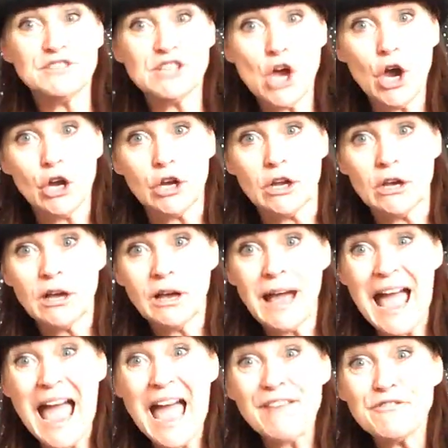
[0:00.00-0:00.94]
I've done?
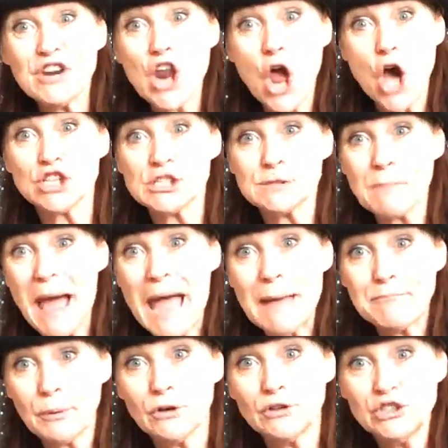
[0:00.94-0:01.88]
I've lost
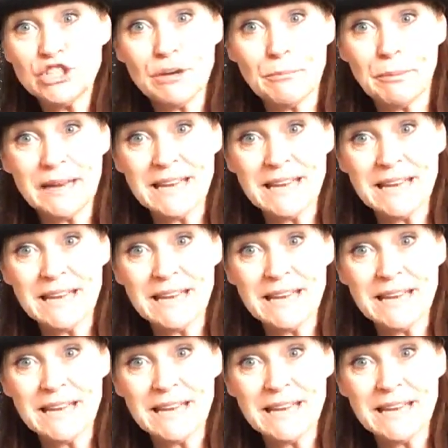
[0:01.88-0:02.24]
my bunch of